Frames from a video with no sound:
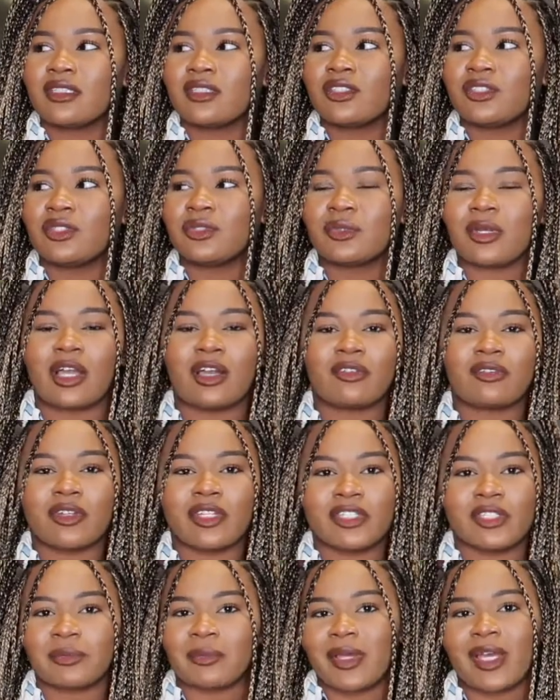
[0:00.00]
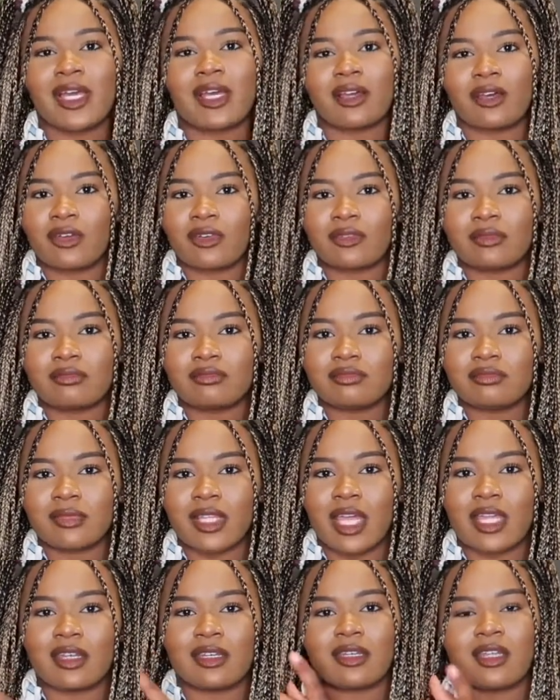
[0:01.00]
to outrage about
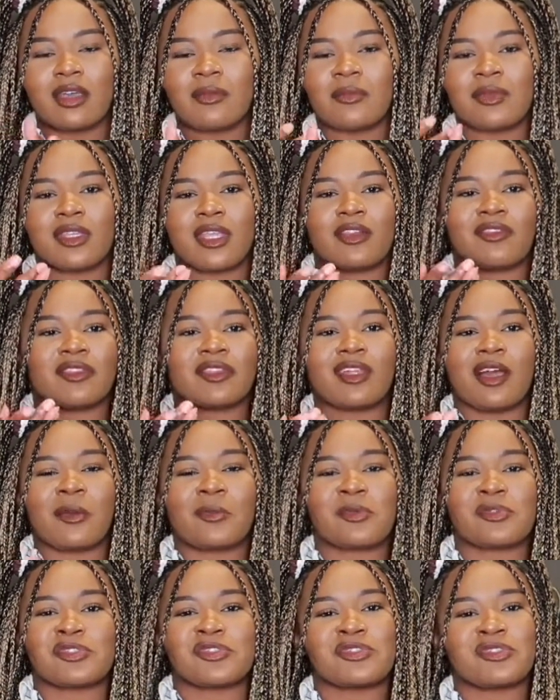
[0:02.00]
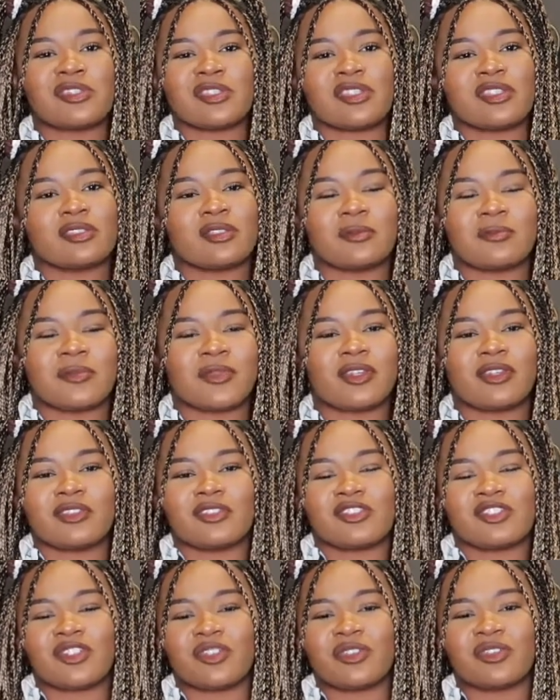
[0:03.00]
had I not been given the opportunity to be on
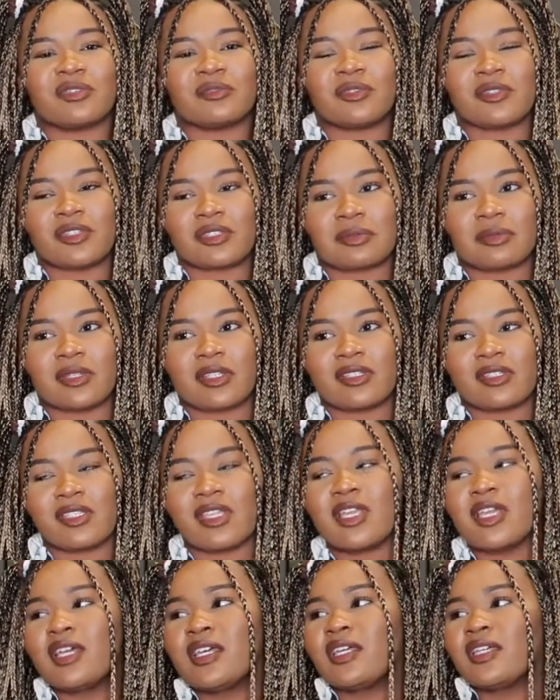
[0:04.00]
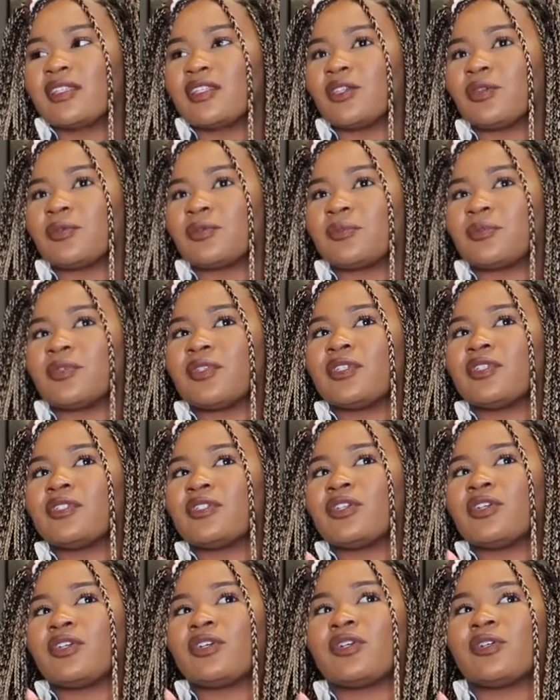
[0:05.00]
the show in the first place. There would be
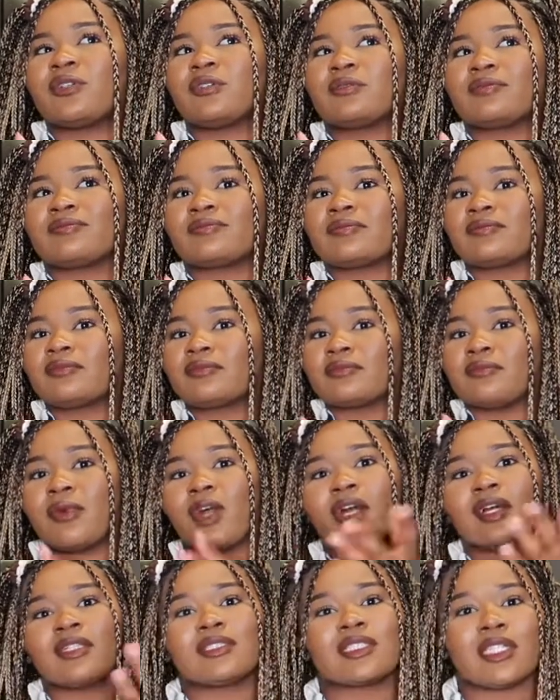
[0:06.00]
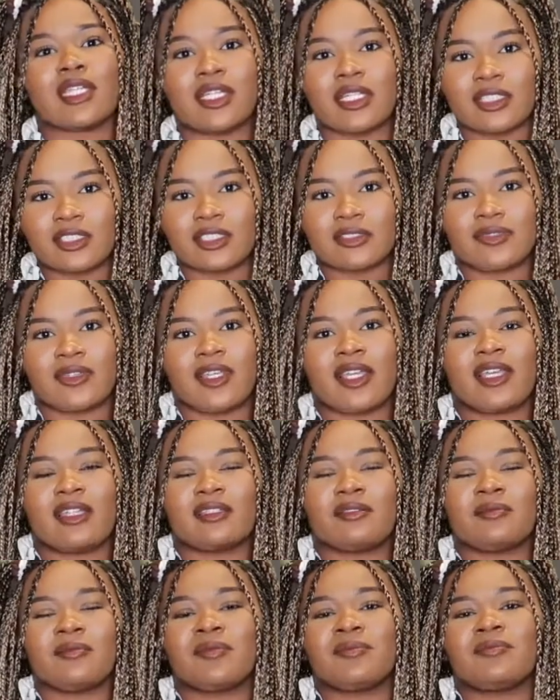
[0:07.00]
no montage if I
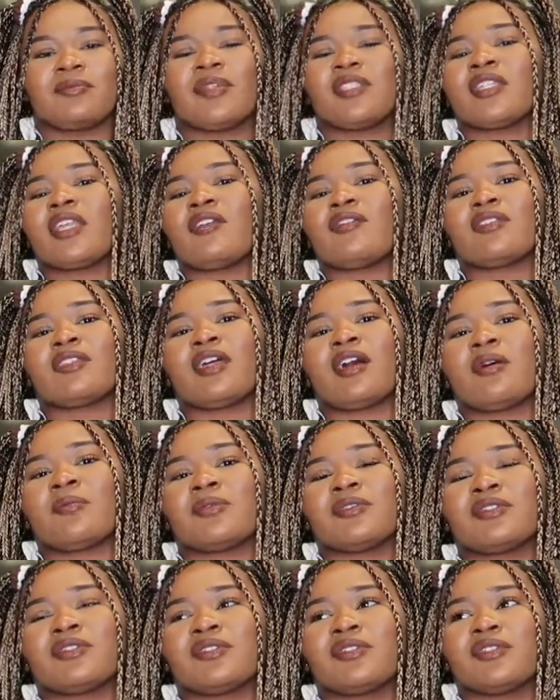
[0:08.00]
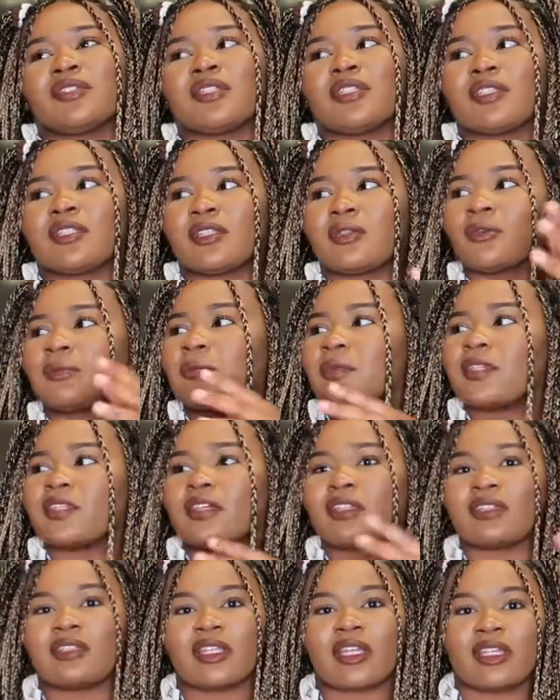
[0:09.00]
hadn't been given the opportunity. There would be
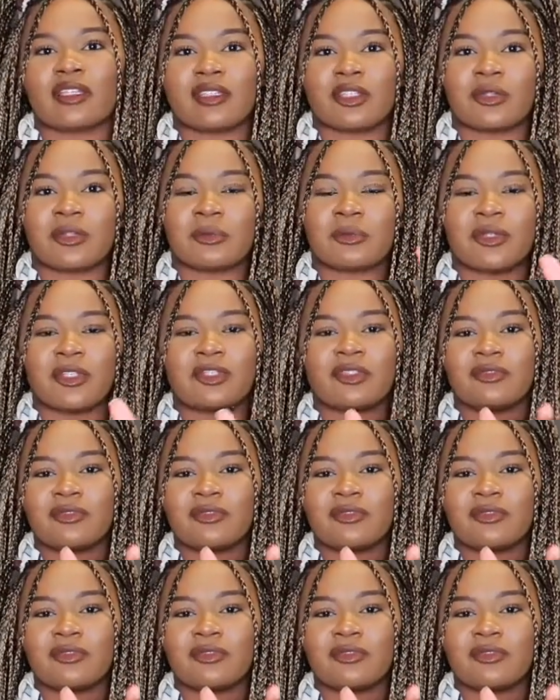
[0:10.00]
none of that. There would be no